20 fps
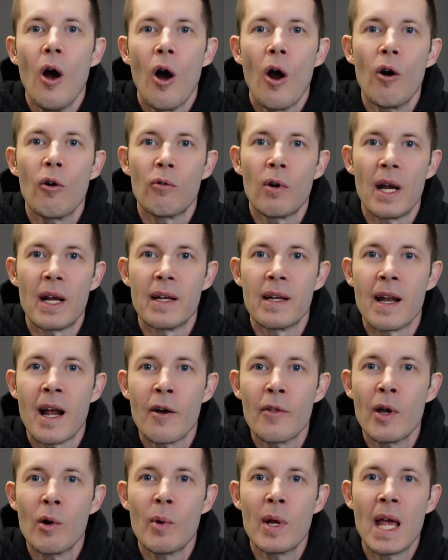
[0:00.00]
All right,
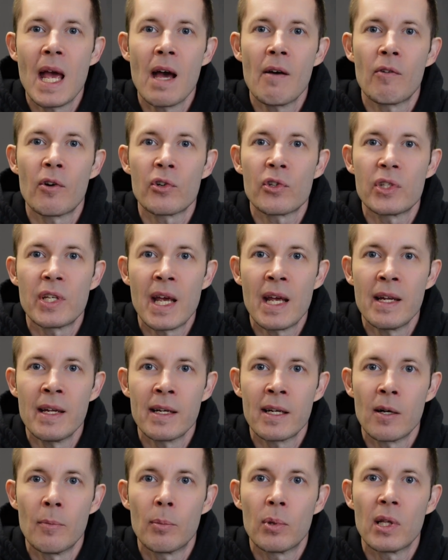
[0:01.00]
now that we have our
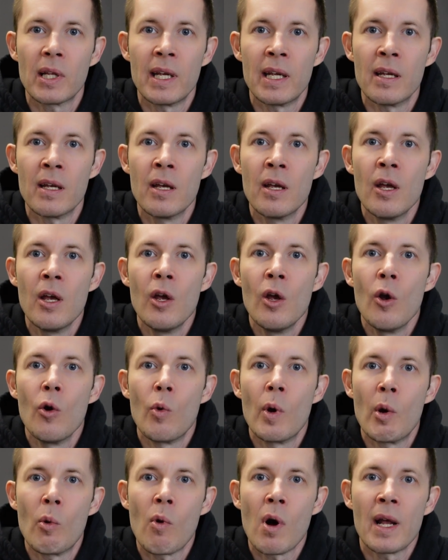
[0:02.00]
sanding complete,
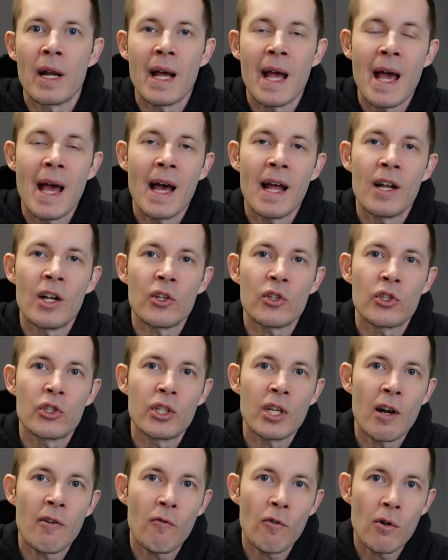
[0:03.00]
we want to add
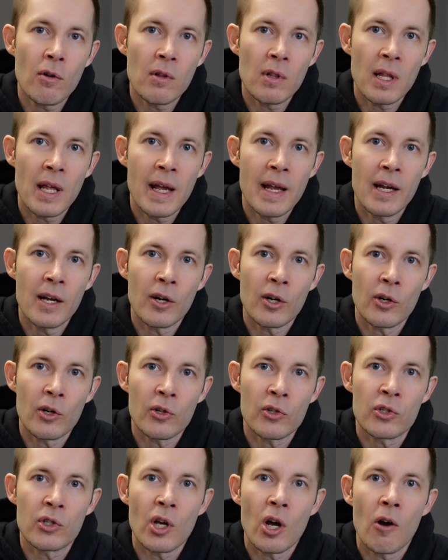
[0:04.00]
several
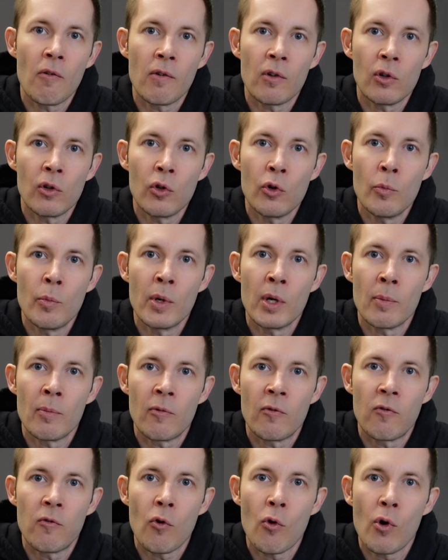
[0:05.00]
layers of aluminum
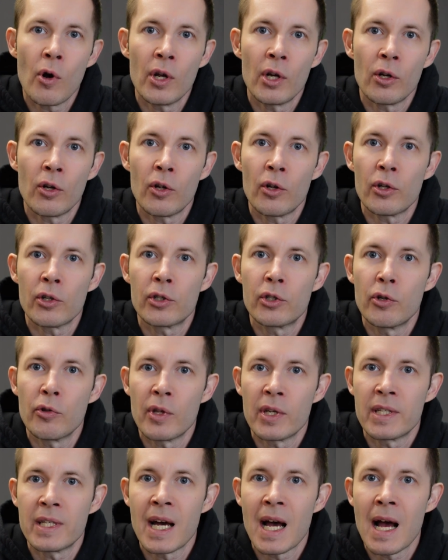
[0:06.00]
foil to
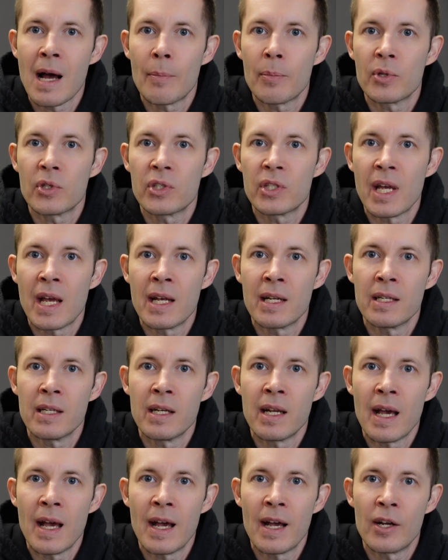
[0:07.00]
the top
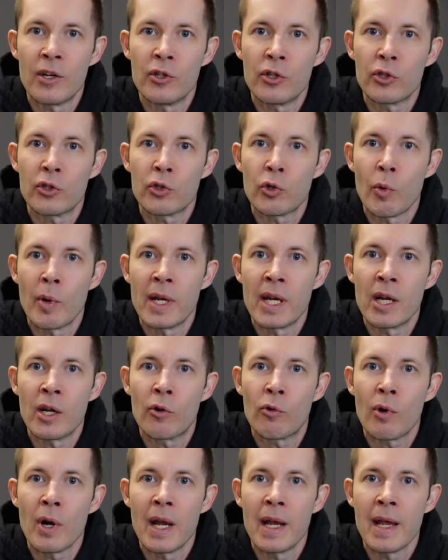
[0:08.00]
sanded edge so we can
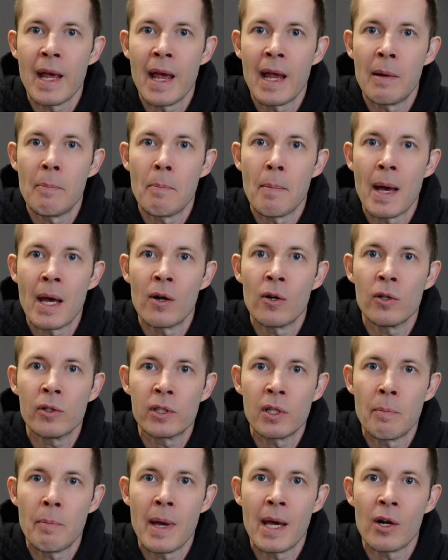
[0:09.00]
create a
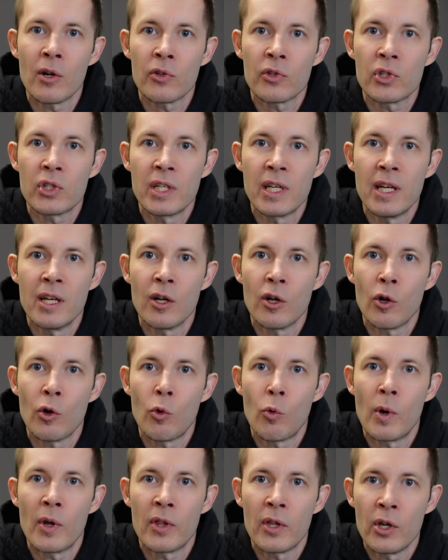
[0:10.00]
metal-to-metal seal
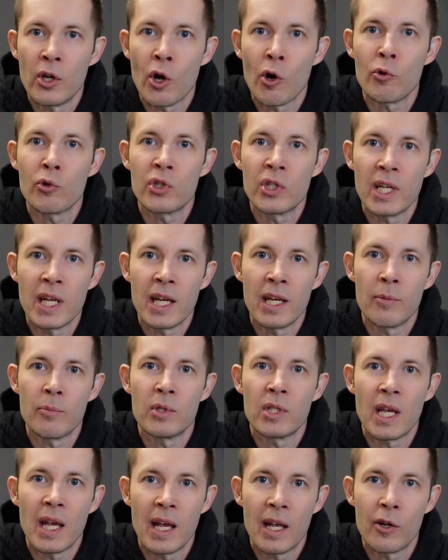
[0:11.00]
with no
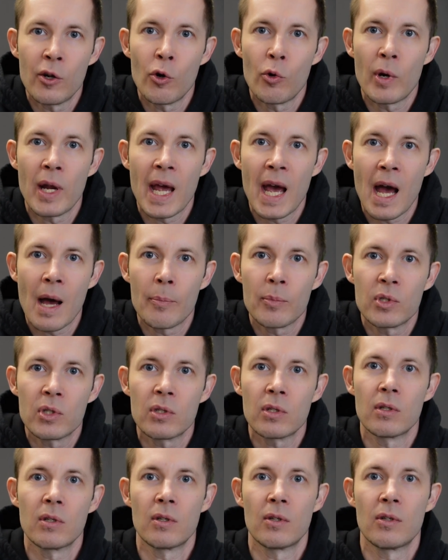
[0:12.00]
seams and no gaps.